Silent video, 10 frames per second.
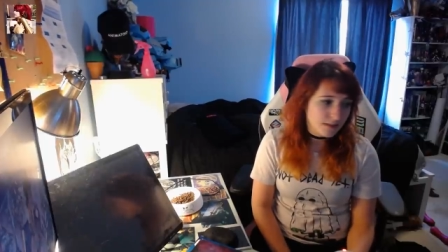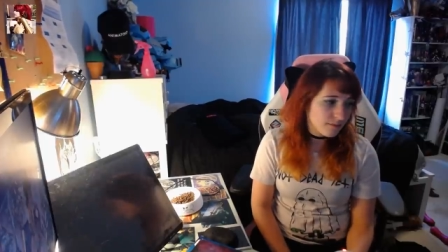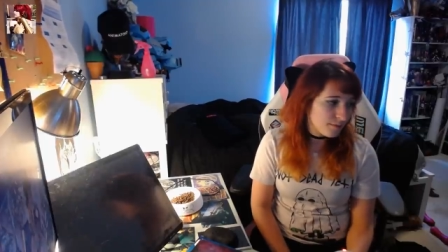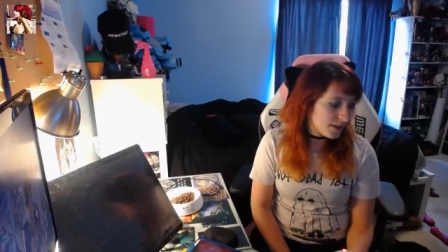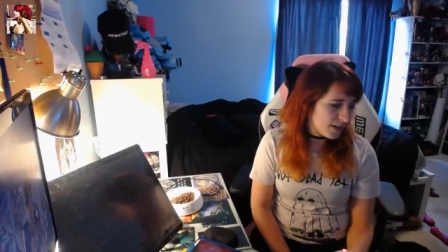
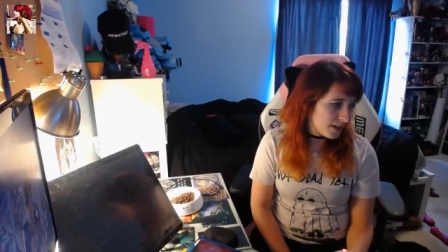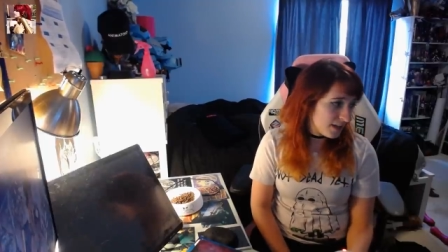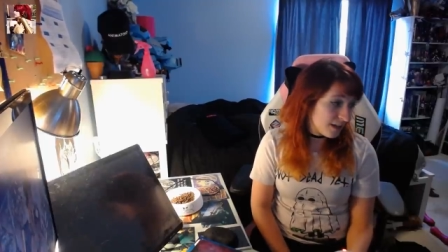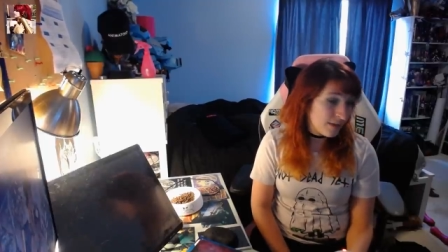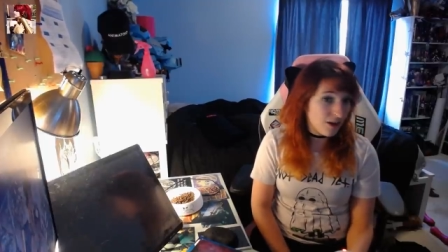but
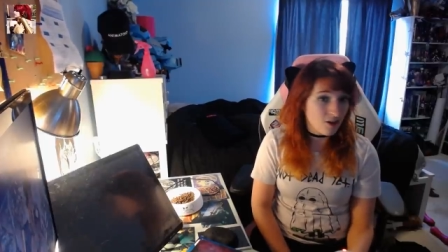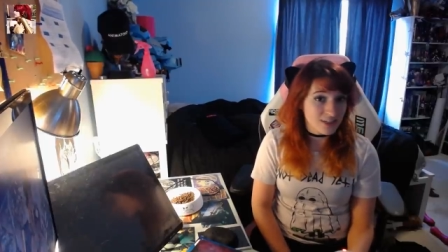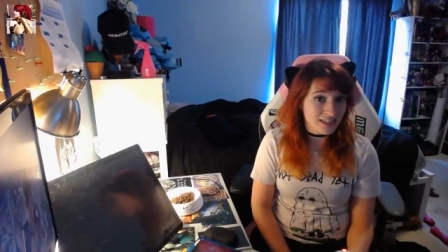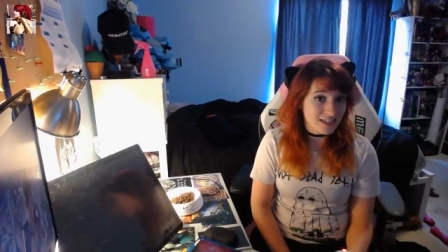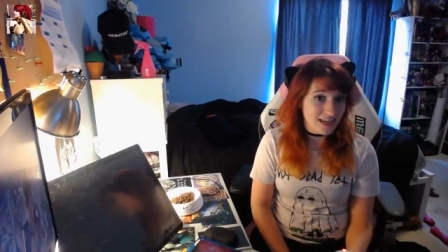it might
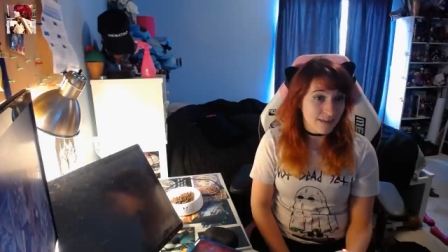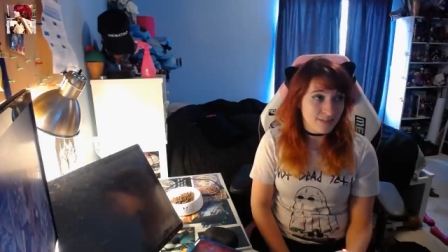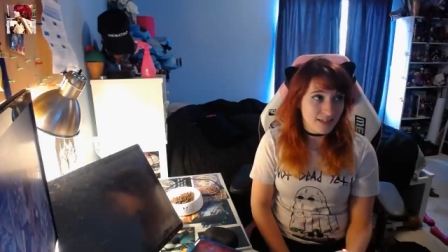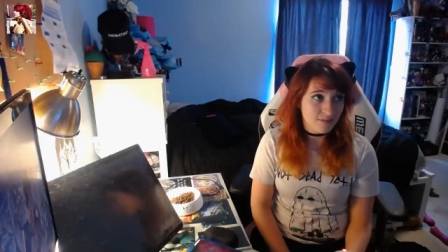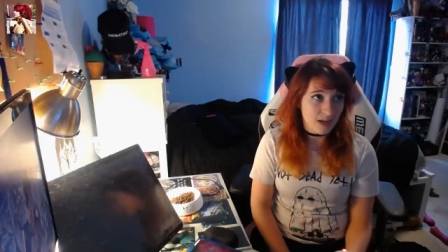honestly take him
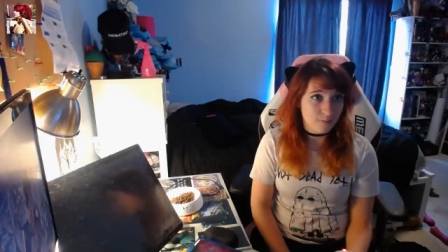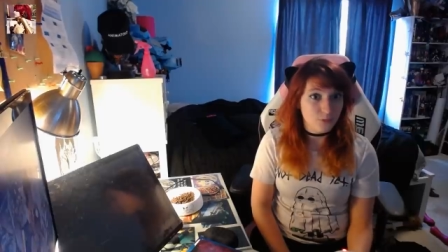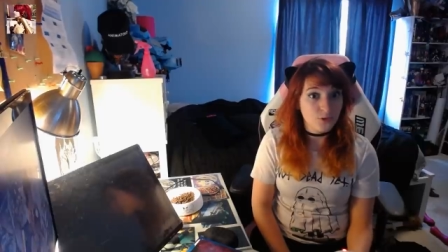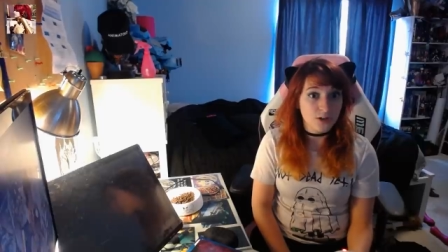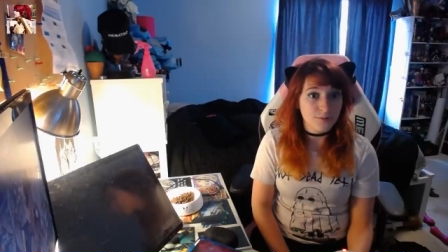seeing what happened with
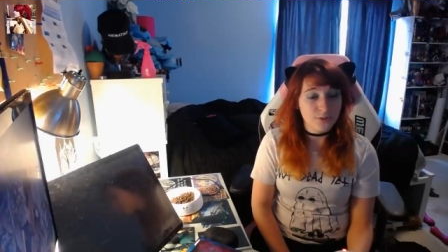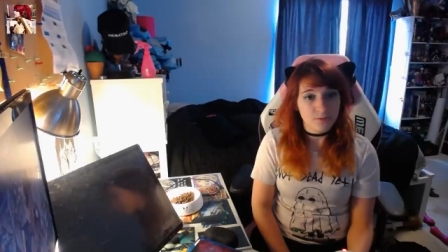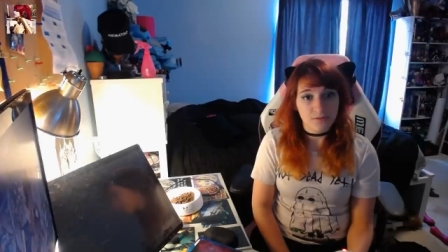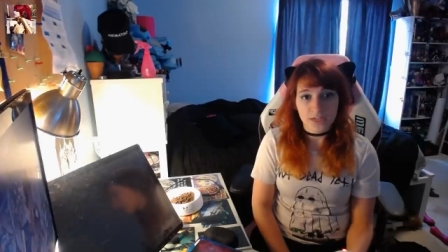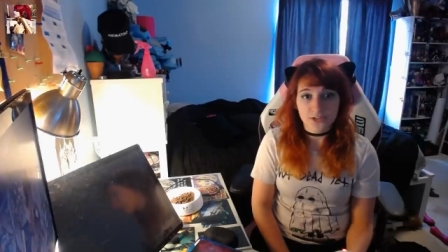Nora to push him
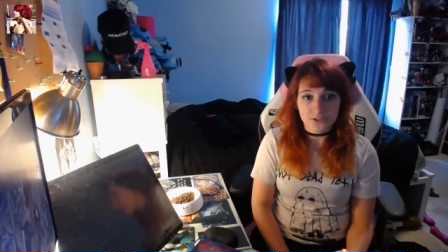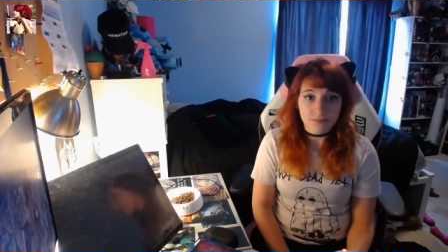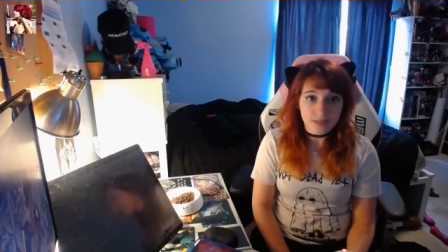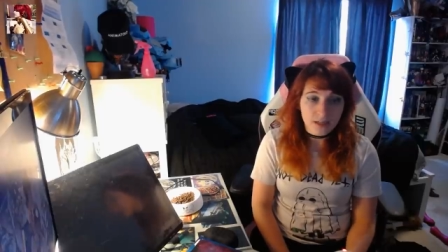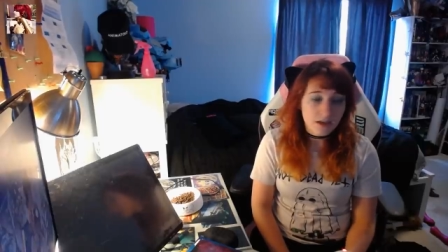over the edge or
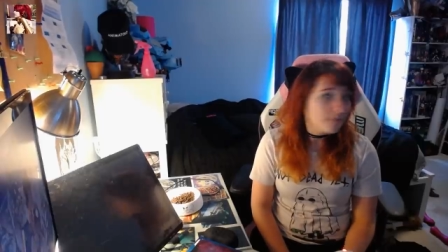something.